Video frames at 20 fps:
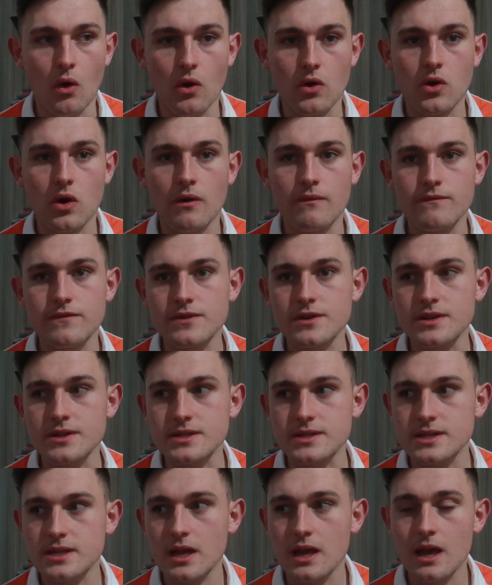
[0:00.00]
lot of
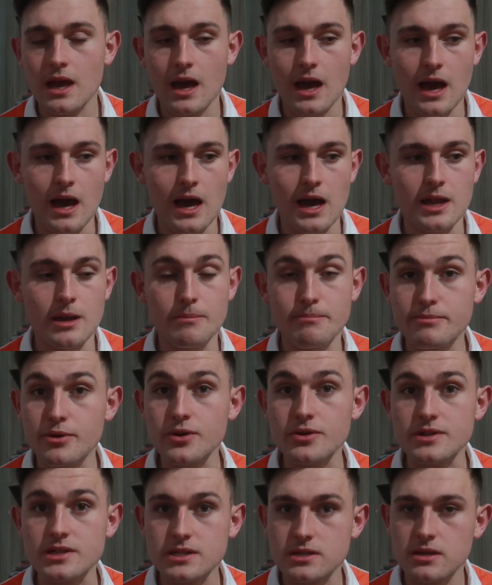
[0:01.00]
confidence and a
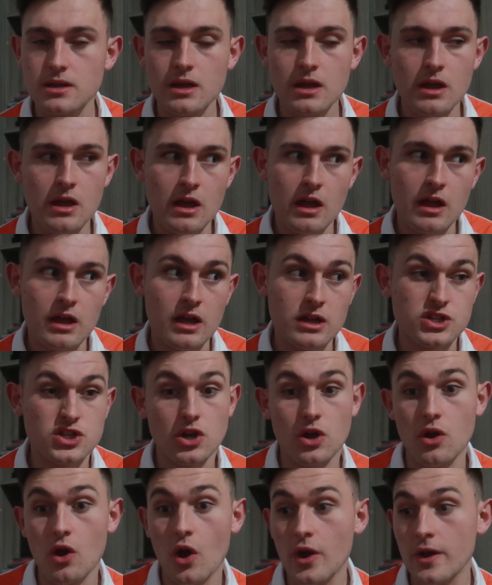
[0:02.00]
boost.
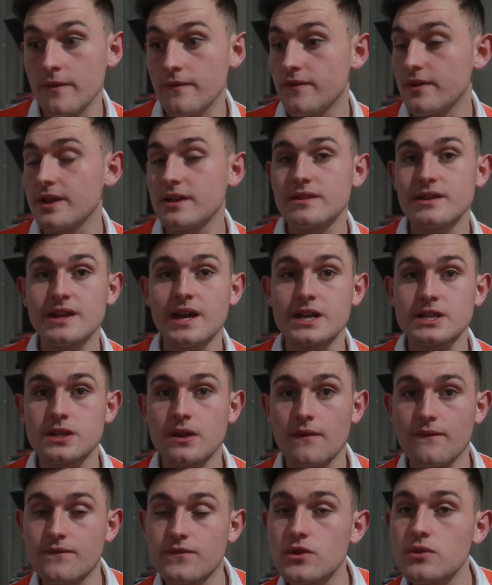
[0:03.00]
So hopefully in the next
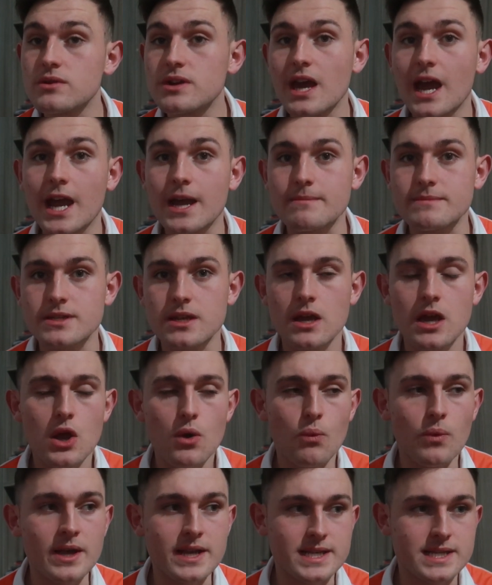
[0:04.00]
few games,
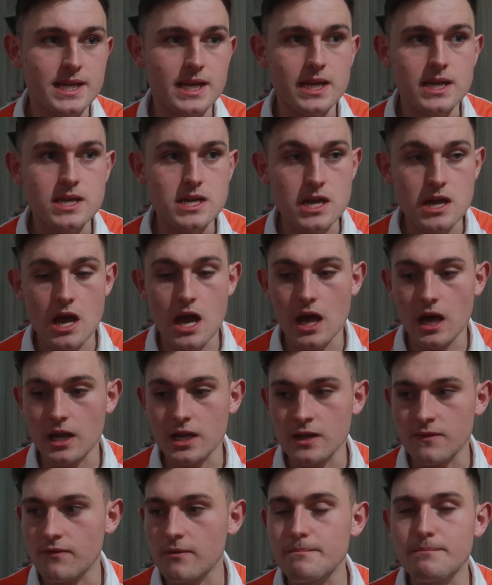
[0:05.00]
we see an
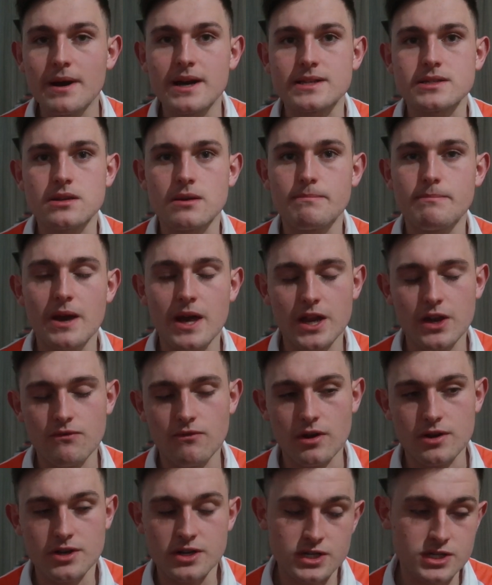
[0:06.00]
even better Pelly
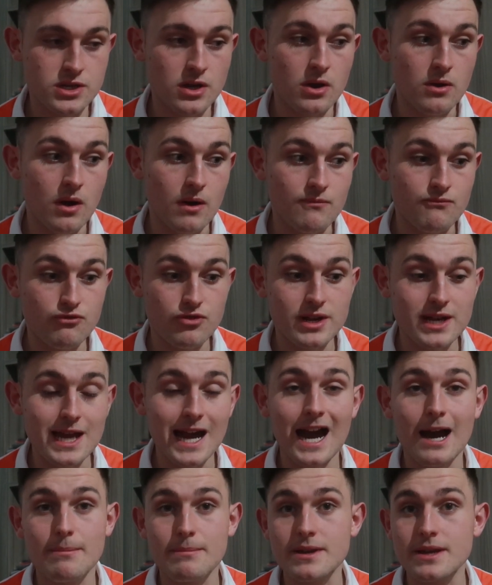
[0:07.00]
Roddick. So I'm really
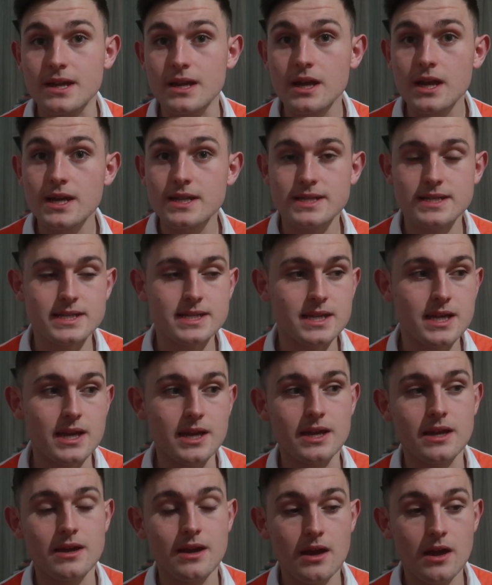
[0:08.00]
happy to
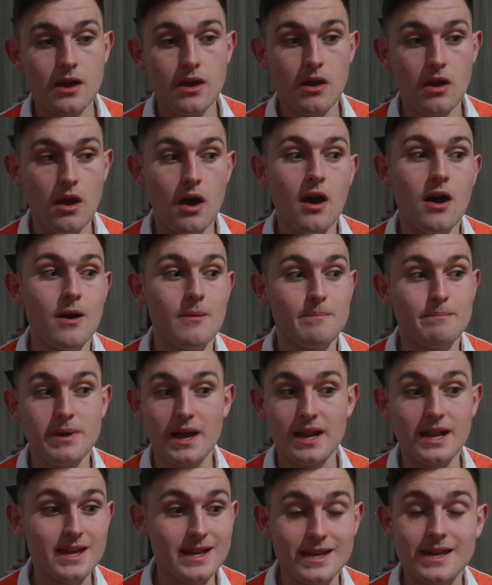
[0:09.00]
see
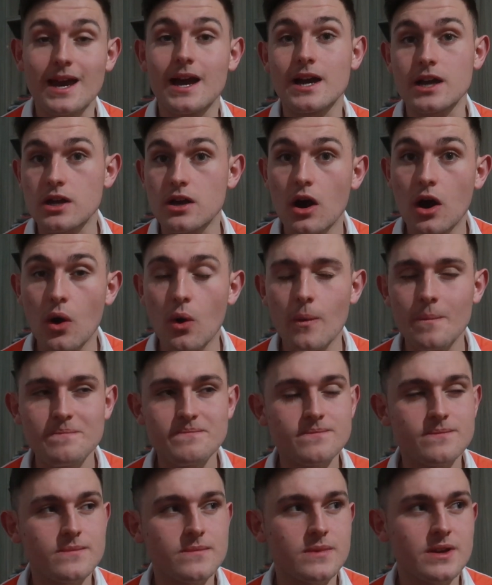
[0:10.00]
Pelly get a
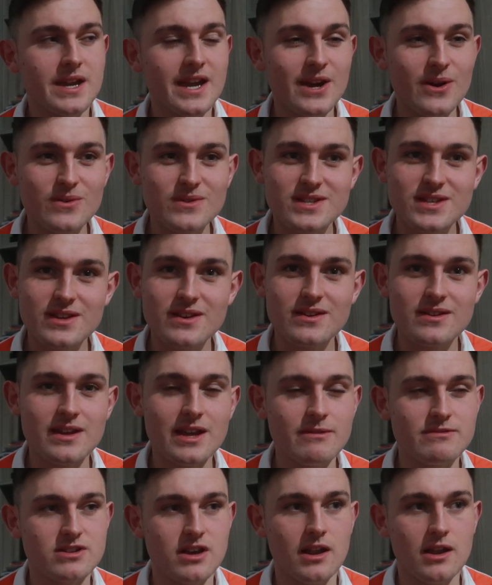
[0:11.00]
goal. Hilton,
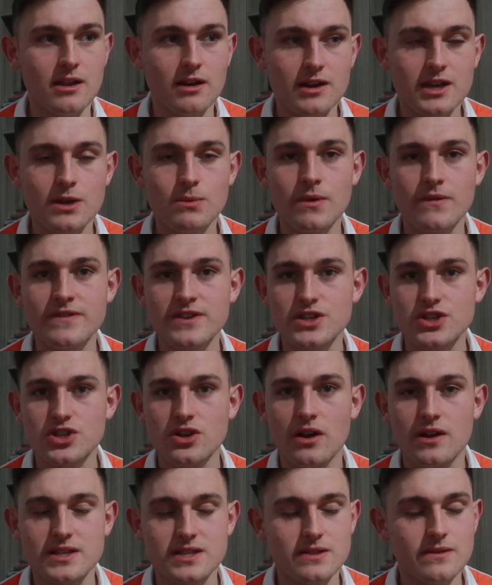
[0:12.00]
he was unlucky with his
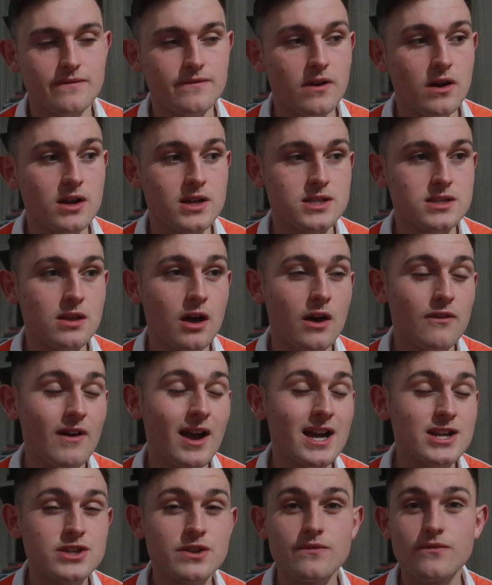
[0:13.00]
chance in the first half. I
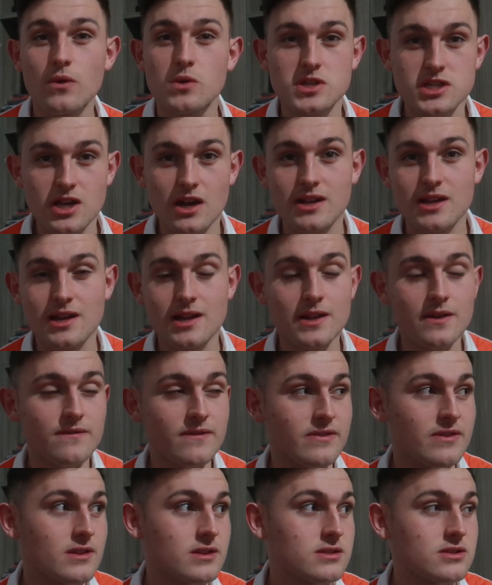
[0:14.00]
actually thought Tunnicliffe
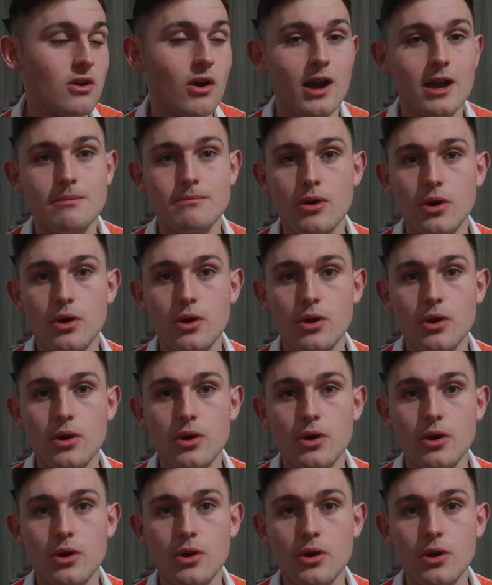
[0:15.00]
in the dire